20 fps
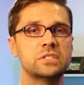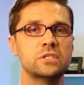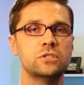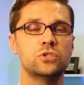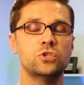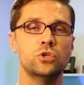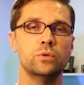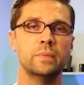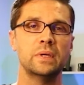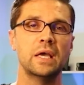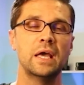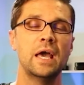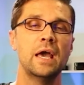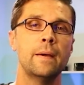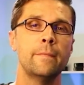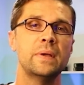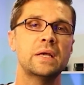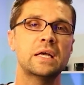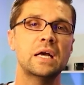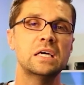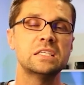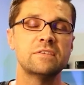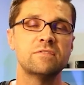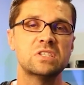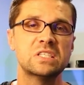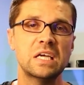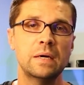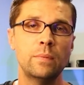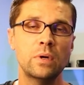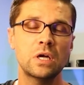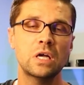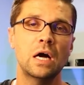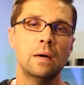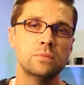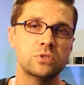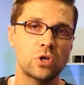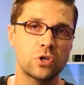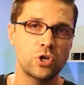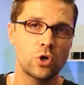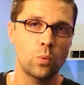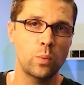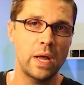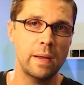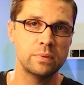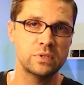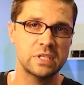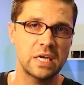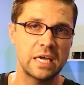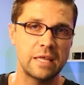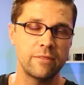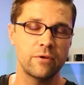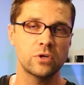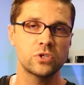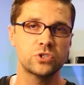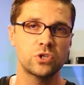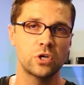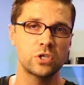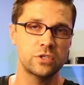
to me. Because if someone comes on your website and they're searching